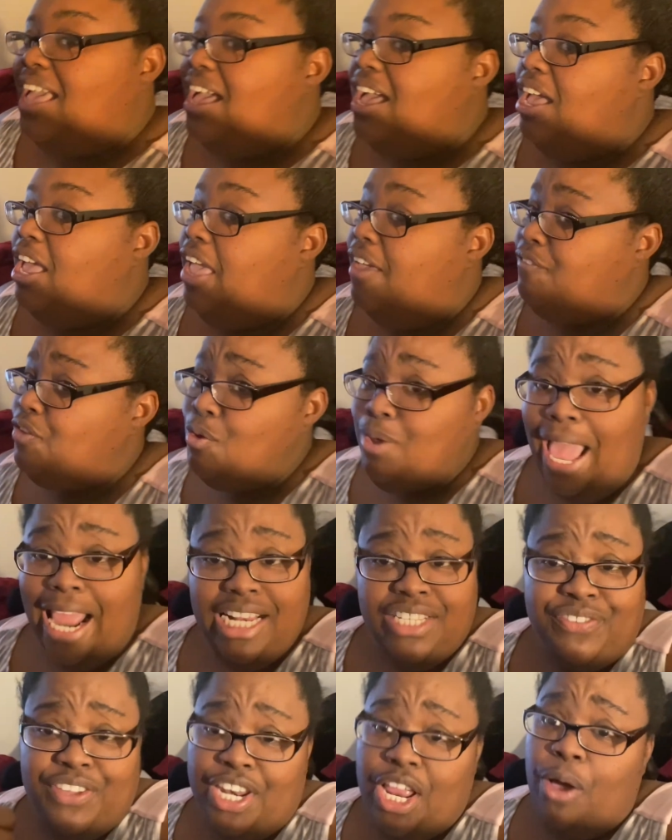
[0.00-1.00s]
If you like this
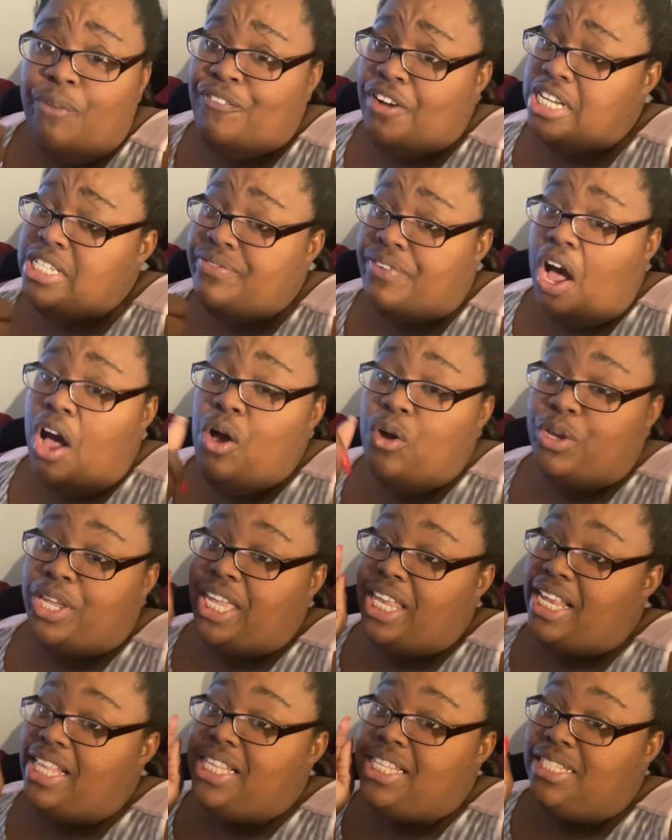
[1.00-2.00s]
video, first of all, get
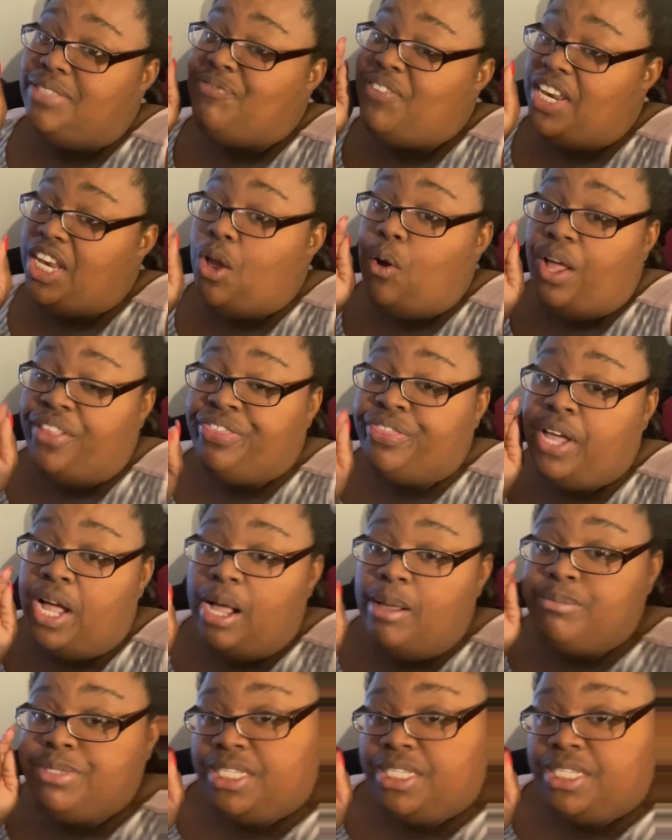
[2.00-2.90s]
it this video a thumbs